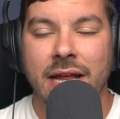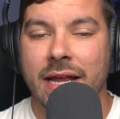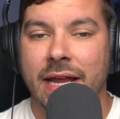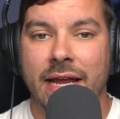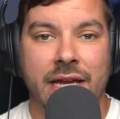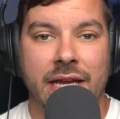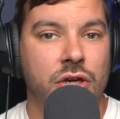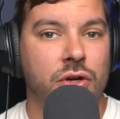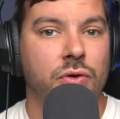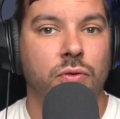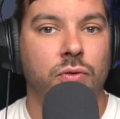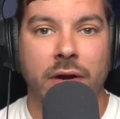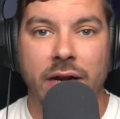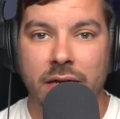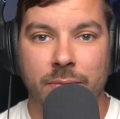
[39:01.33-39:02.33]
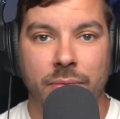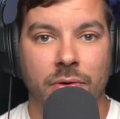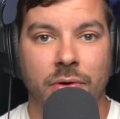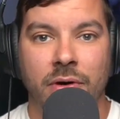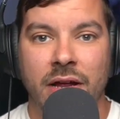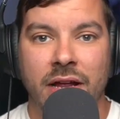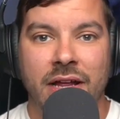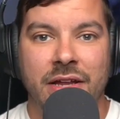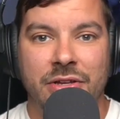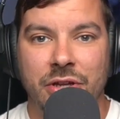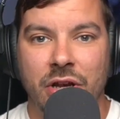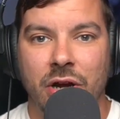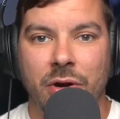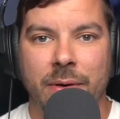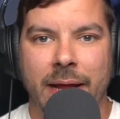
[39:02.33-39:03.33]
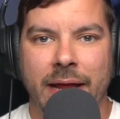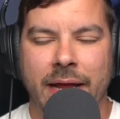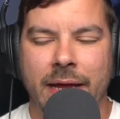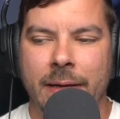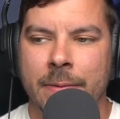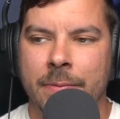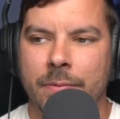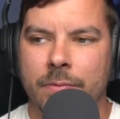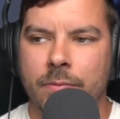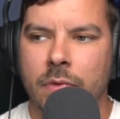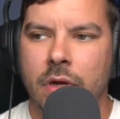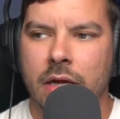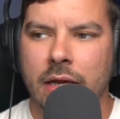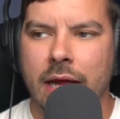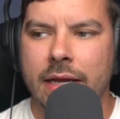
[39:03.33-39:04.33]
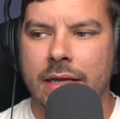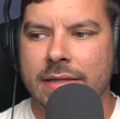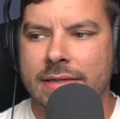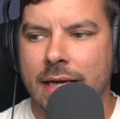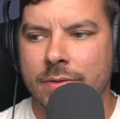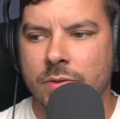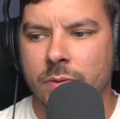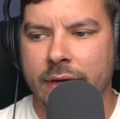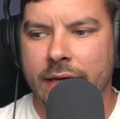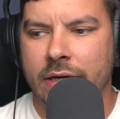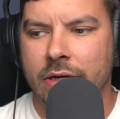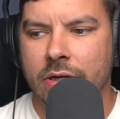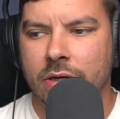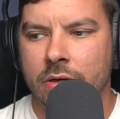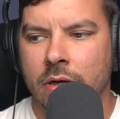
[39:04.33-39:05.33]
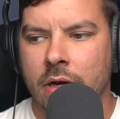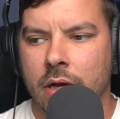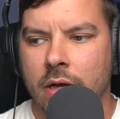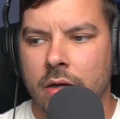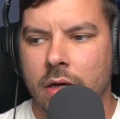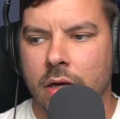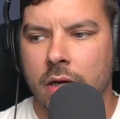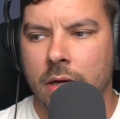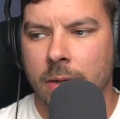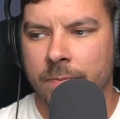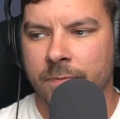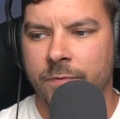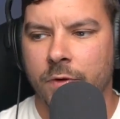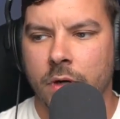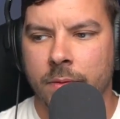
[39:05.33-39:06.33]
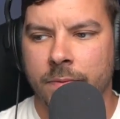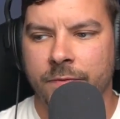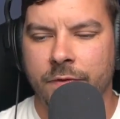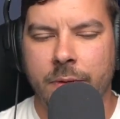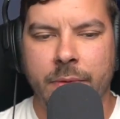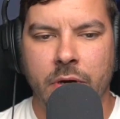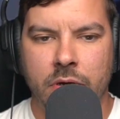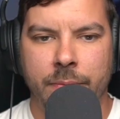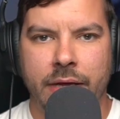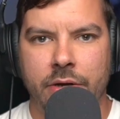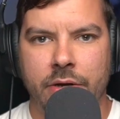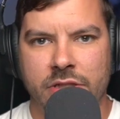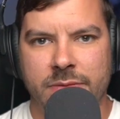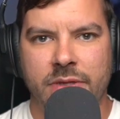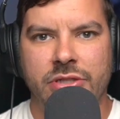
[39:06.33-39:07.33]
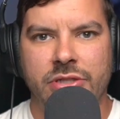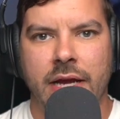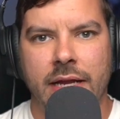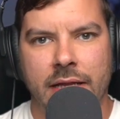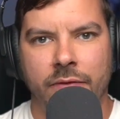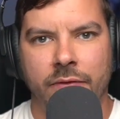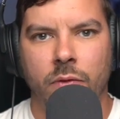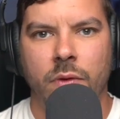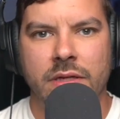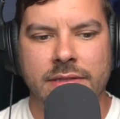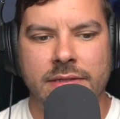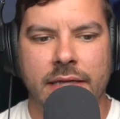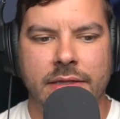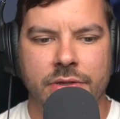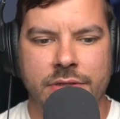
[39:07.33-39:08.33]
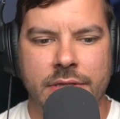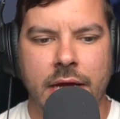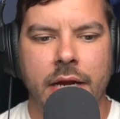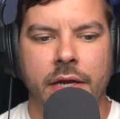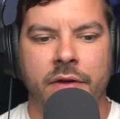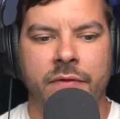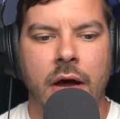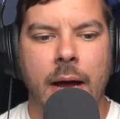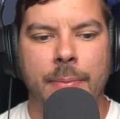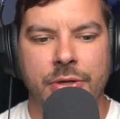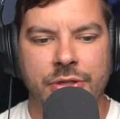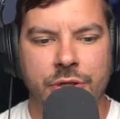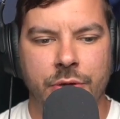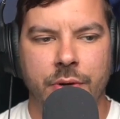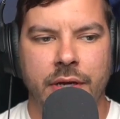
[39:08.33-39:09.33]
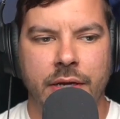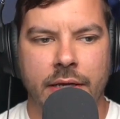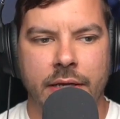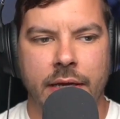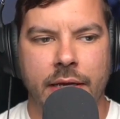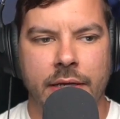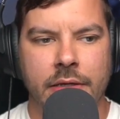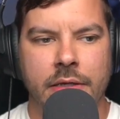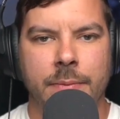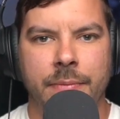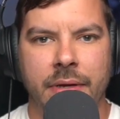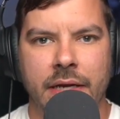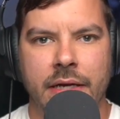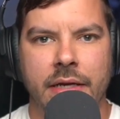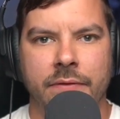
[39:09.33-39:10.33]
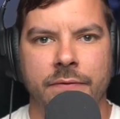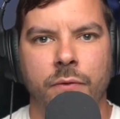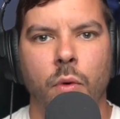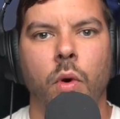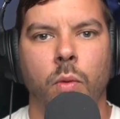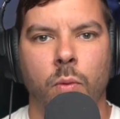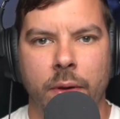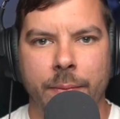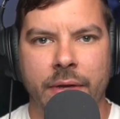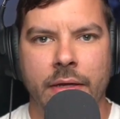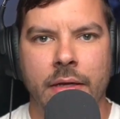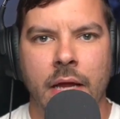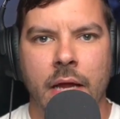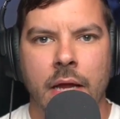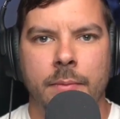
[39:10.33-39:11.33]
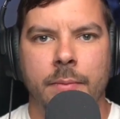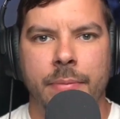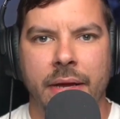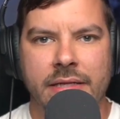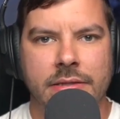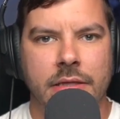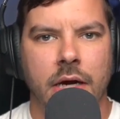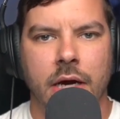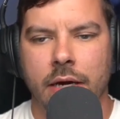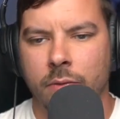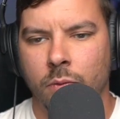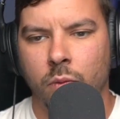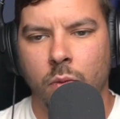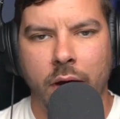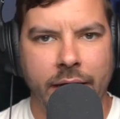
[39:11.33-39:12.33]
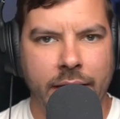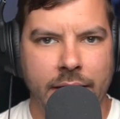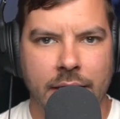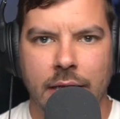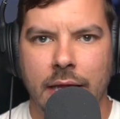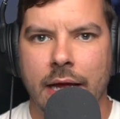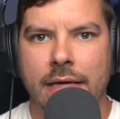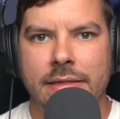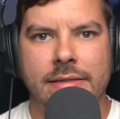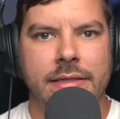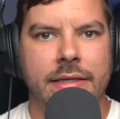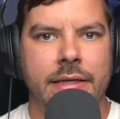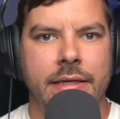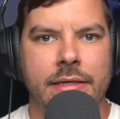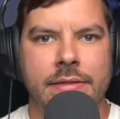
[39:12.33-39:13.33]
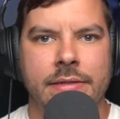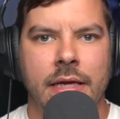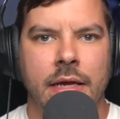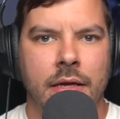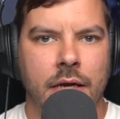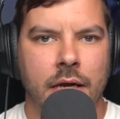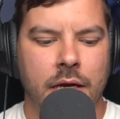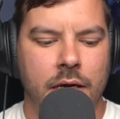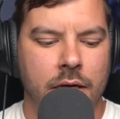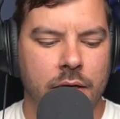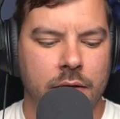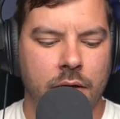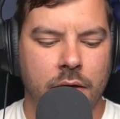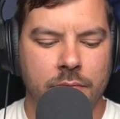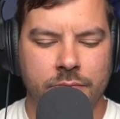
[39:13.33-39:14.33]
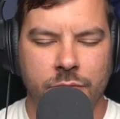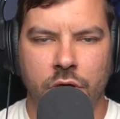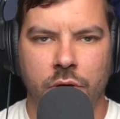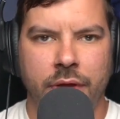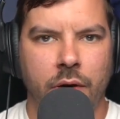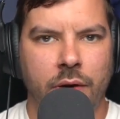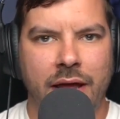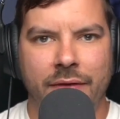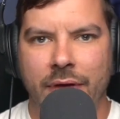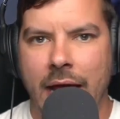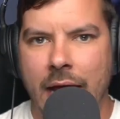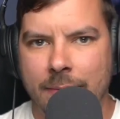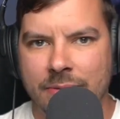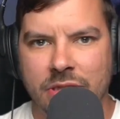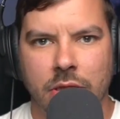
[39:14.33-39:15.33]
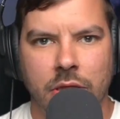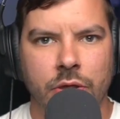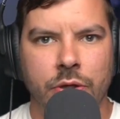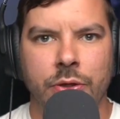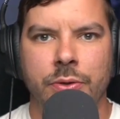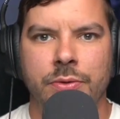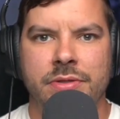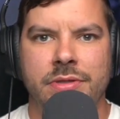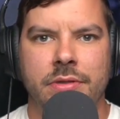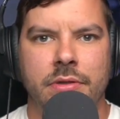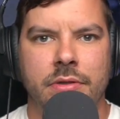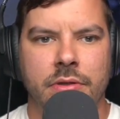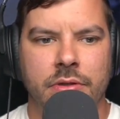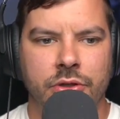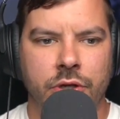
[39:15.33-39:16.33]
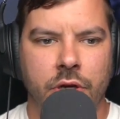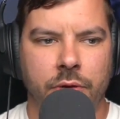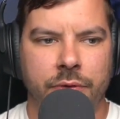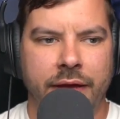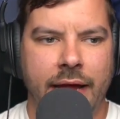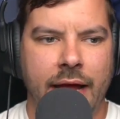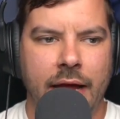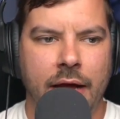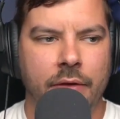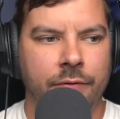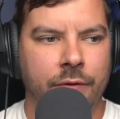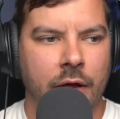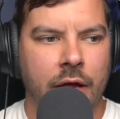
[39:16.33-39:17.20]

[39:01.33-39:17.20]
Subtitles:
incredible, and a lot of the times we hear from female competitors, especially high level ones, that there's not enough opportunity in competing for women based on weight classes. They don't have absolutes. They have,